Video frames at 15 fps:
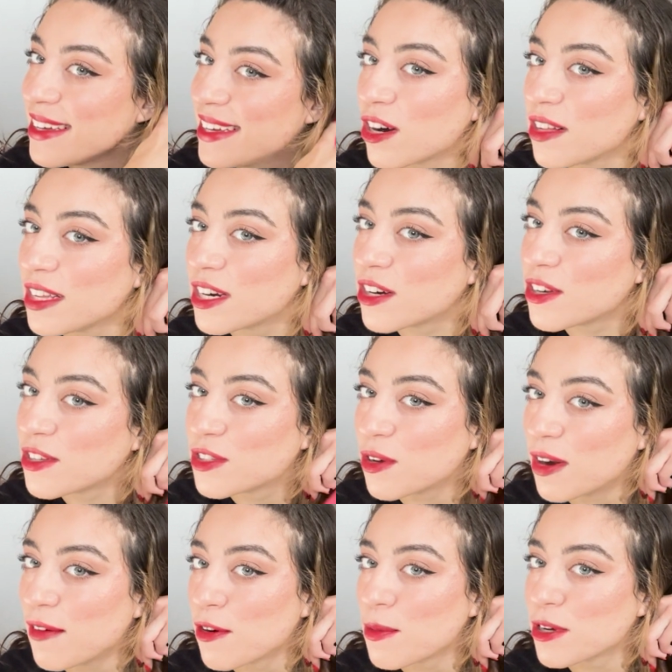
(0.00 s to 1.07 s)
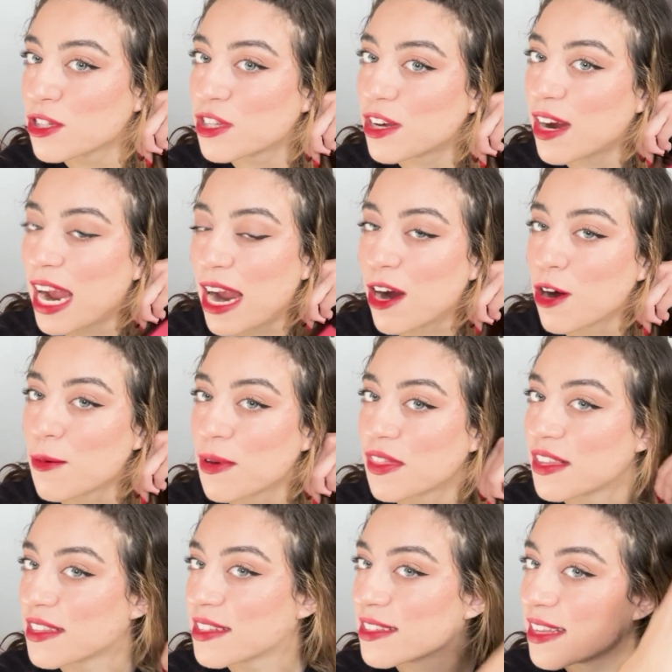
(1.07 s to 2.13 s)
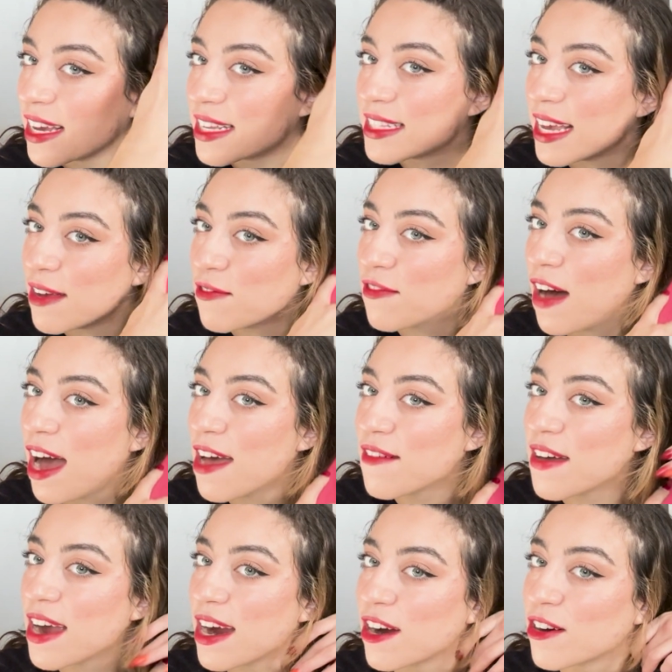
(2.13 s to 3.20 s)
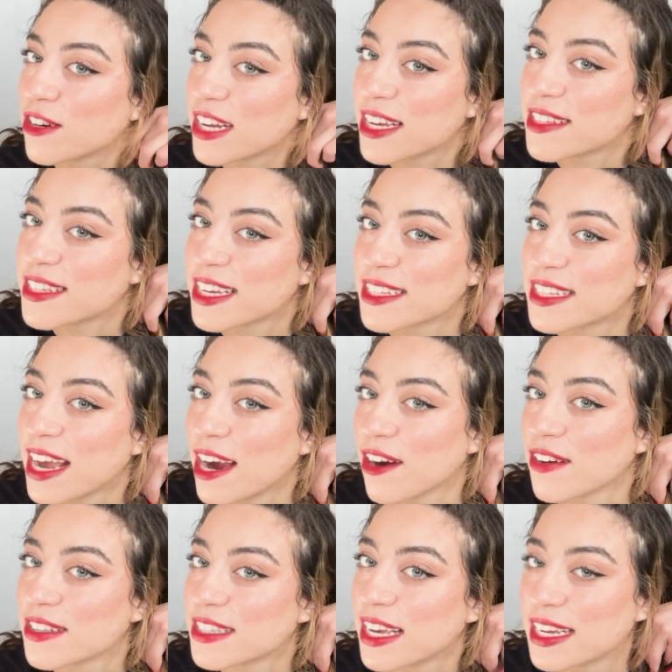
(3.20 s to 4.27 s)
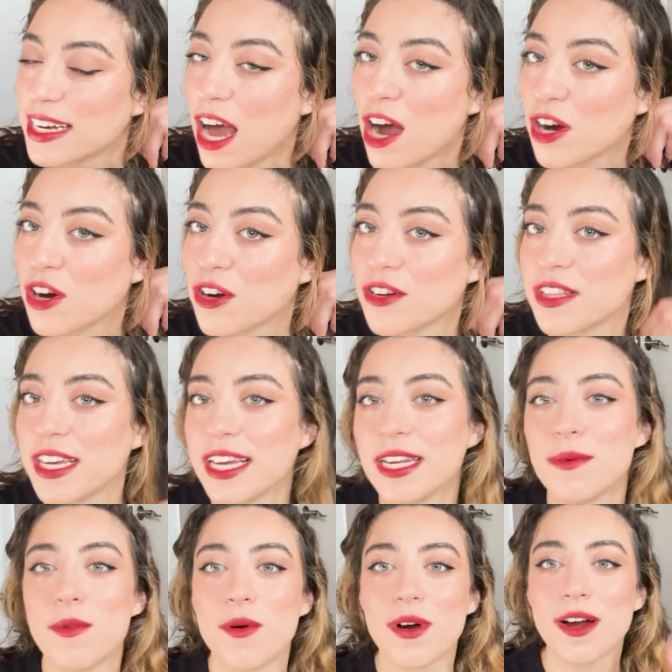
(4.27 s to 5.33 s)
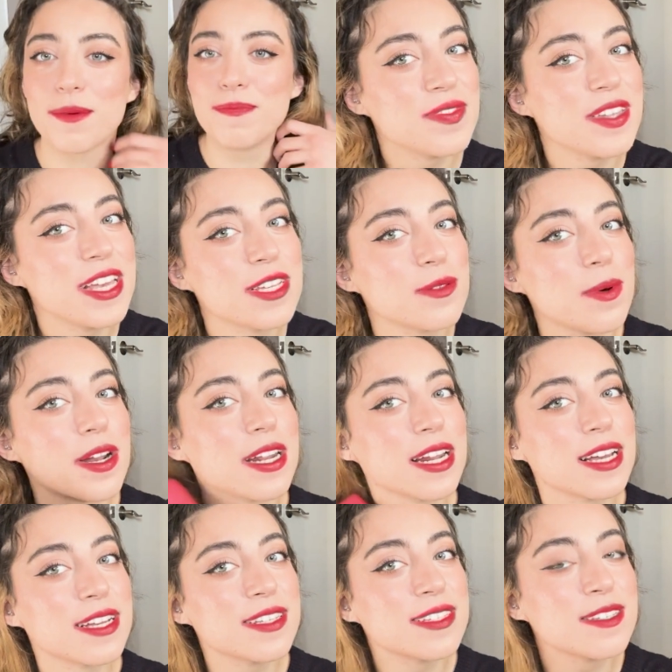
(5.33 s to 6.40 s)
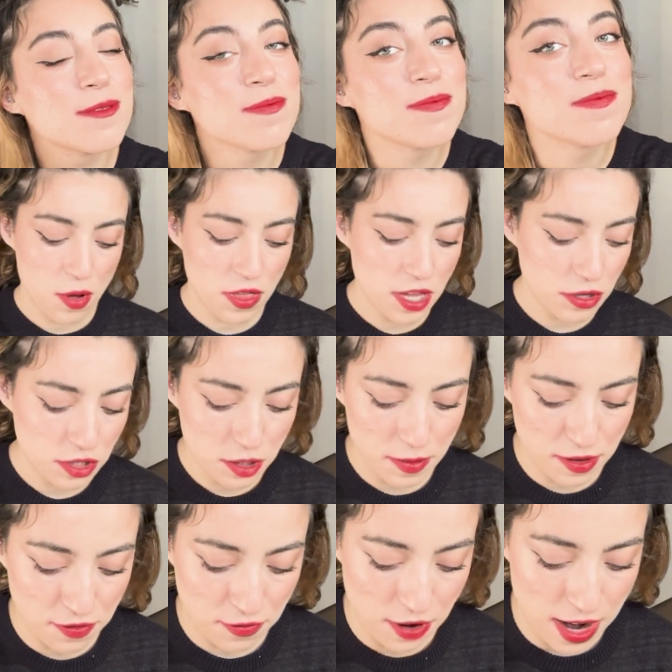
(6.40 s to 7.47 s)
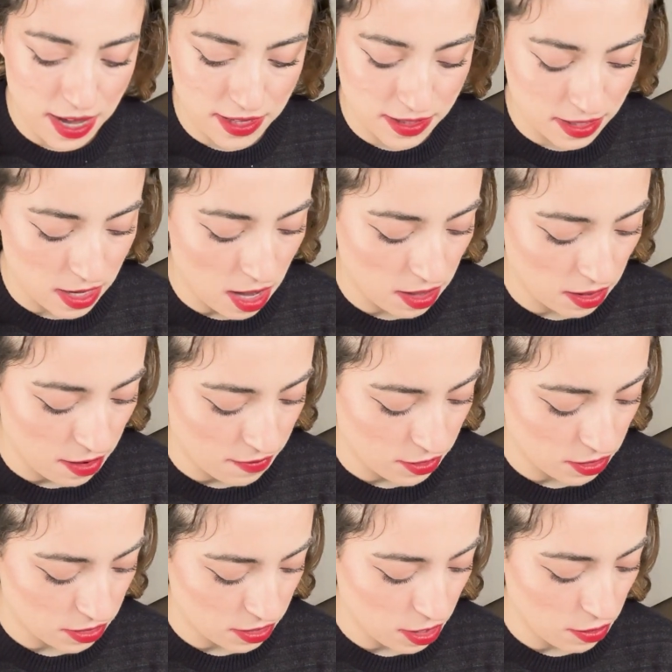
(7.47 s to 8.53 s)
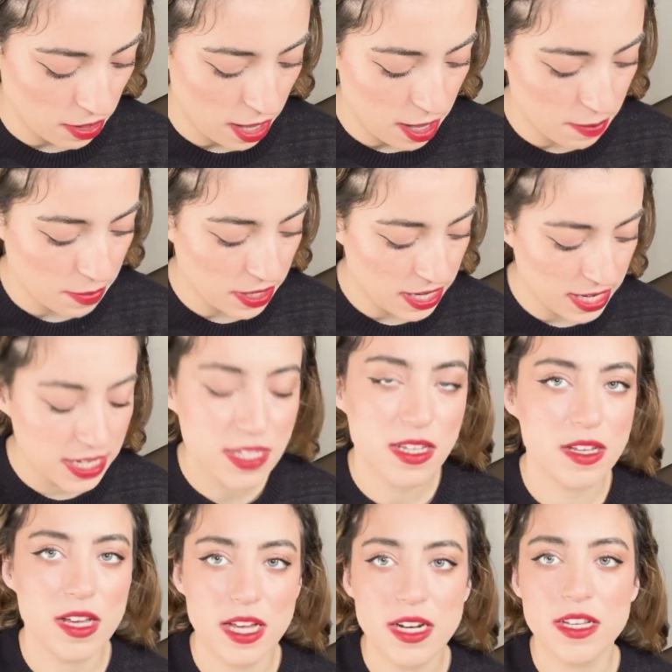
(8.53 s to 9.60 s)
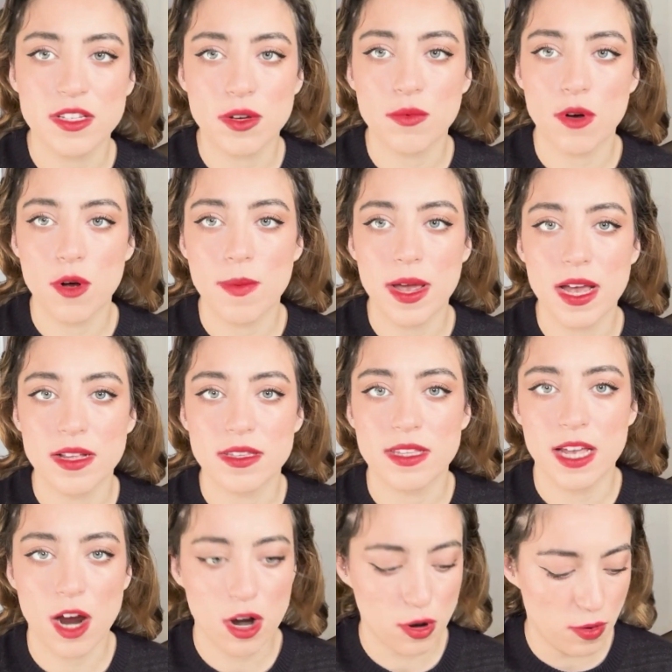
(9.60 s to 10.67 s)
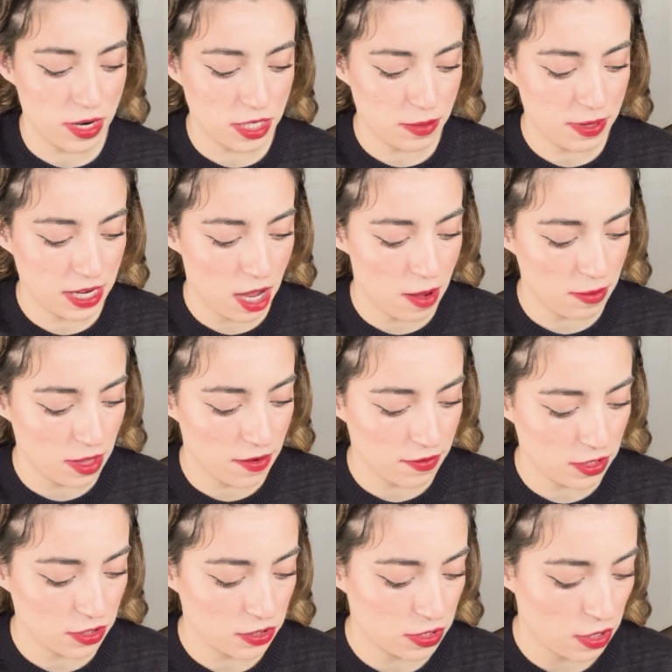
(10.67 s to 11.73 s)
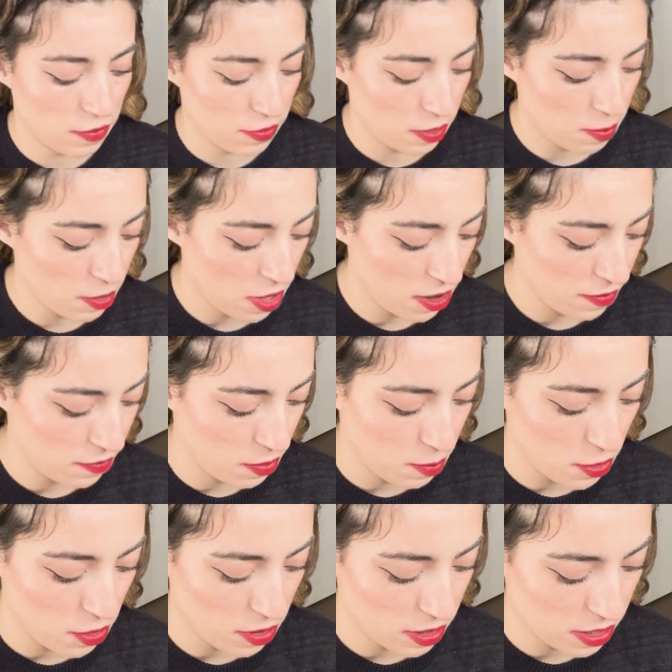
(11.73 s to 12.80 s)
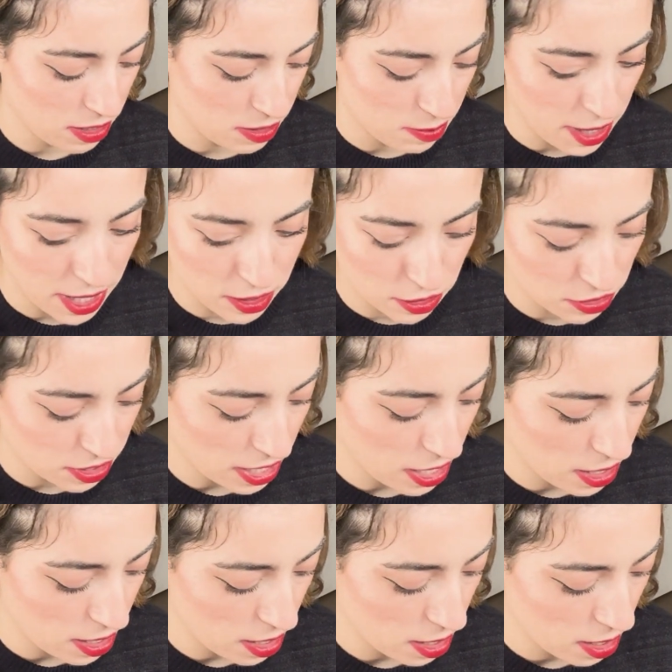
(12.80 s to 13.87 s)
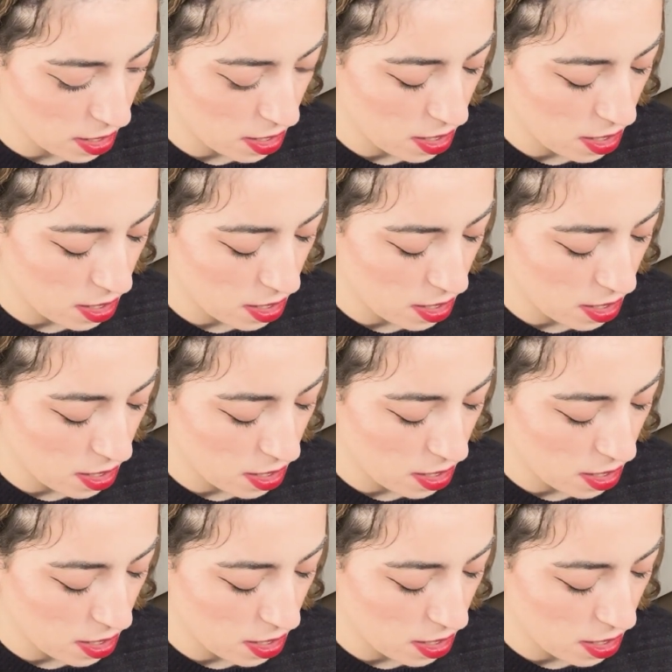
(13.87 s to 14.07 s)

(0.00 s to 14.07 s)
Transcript: Curly girls don't ever brush their hair, but this is like day 5 hair, day 6 hair. It's like not curly anymore, is what it is. Oh, they used to be friends, not lovers. Okay, but it is a romance. They are going to become lovers over the plot of the book, is my understanding.